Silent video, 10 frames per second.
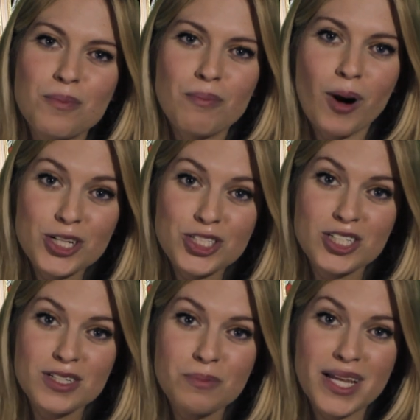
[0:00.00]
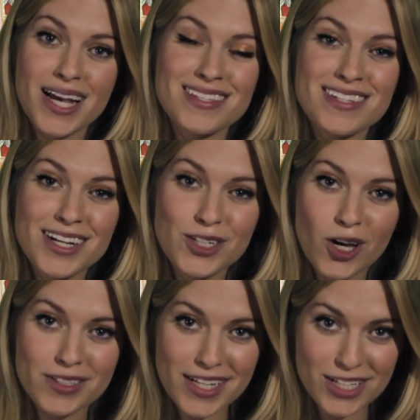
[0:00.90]
Marshall plays Ding
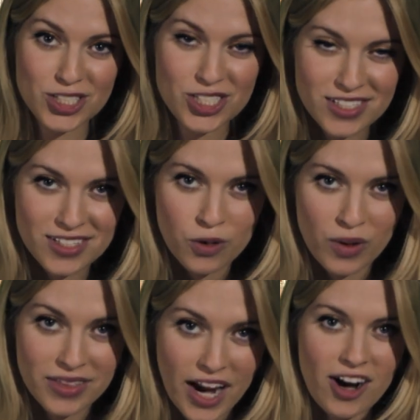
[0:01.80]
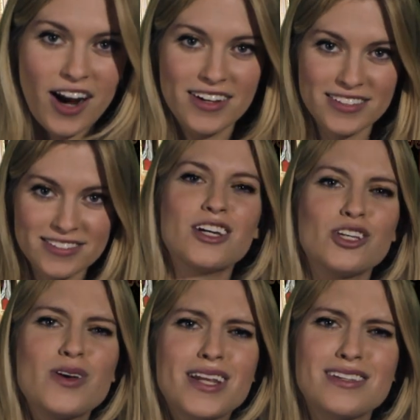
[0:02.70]
Dong Ditch with Kara.
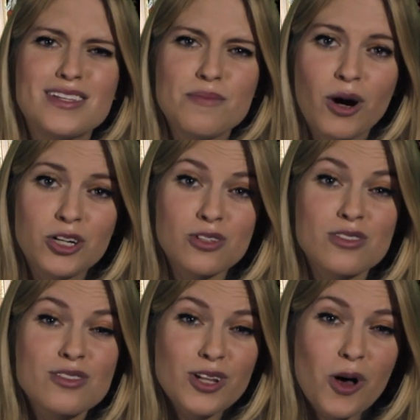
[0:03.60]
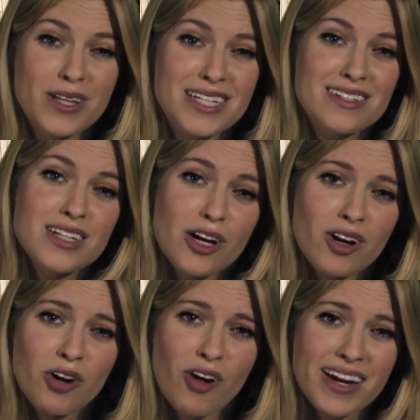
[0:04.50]
You get to see Marshall slowly
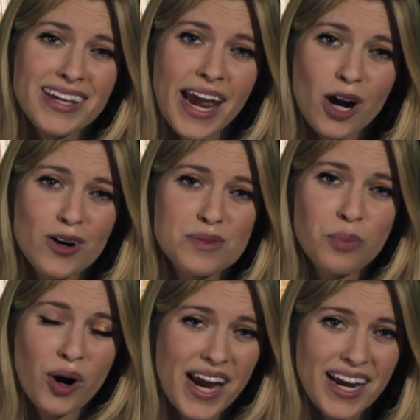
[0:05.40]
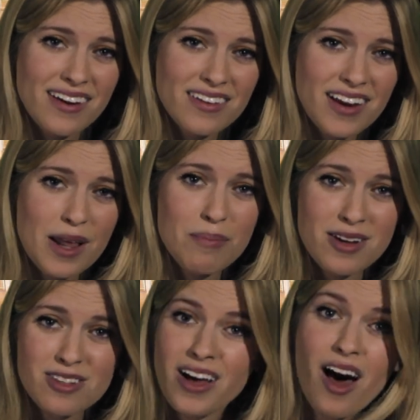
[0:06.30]
deteriorate Kara's brain and
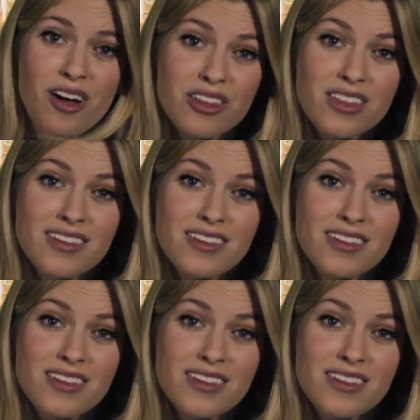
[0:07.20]
mental health.